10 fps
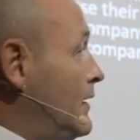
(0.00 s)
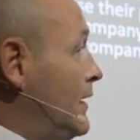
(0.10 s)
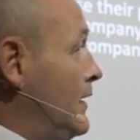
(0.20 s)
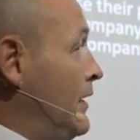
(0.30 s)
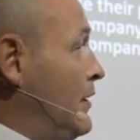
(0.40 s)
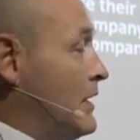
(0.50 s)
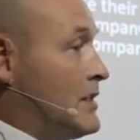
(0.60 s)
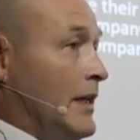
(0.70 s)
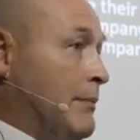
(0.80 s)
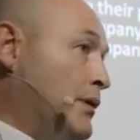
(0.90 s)
a night's
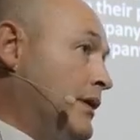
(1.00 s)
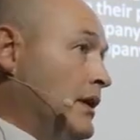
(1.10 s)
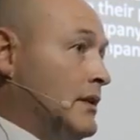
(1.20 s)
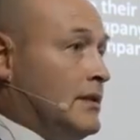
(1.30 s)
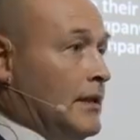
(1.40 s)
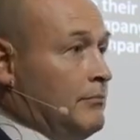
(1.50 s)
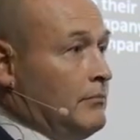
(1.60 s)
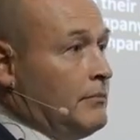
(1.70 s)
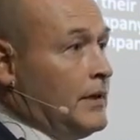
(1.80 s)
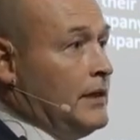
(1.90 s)
sleep, and then
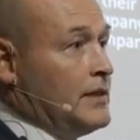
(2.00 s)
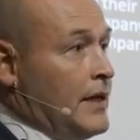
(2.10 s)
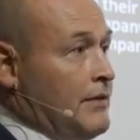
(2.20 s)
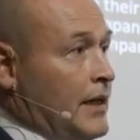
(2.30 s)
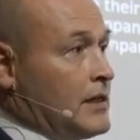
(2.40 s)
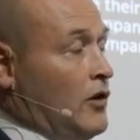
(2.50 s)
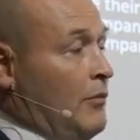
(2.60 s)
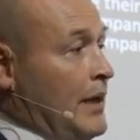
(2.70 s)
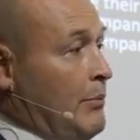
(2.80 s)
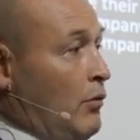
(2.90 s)
he'd take the next lot
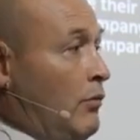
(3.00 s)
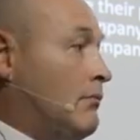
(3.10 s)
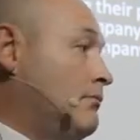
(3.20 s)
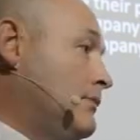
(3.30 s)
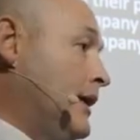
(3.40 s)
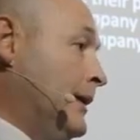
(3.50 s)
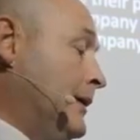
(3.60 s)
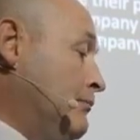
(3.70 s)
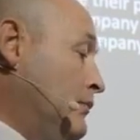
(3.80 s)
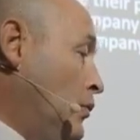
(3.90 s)
of people
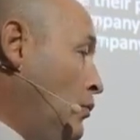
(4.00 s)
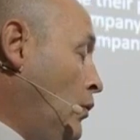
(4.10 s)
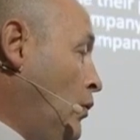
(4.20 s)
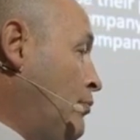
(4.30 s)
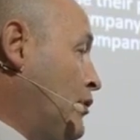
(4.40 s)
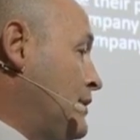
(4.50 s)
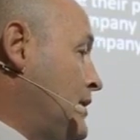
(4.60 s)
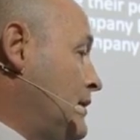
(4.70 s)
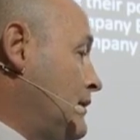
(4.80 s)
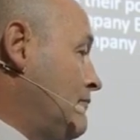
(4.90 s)
or
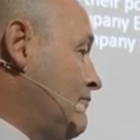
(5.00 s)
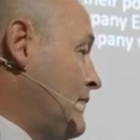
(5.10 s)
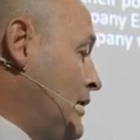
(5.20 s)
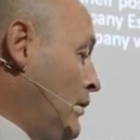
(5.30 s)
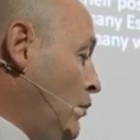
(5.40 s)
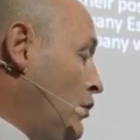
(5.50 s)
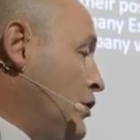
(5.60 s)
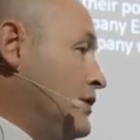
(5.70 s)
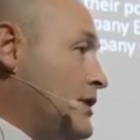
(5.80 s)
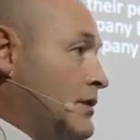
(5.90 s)
property or
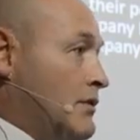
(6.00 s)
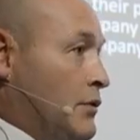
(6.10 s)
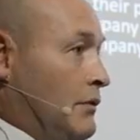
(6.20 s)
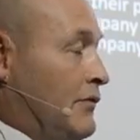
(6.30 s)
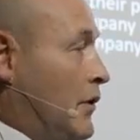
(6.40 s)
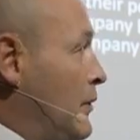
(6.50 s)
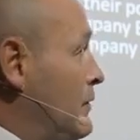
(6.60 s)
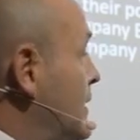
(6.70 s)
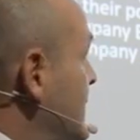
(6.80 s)
goods to and fro.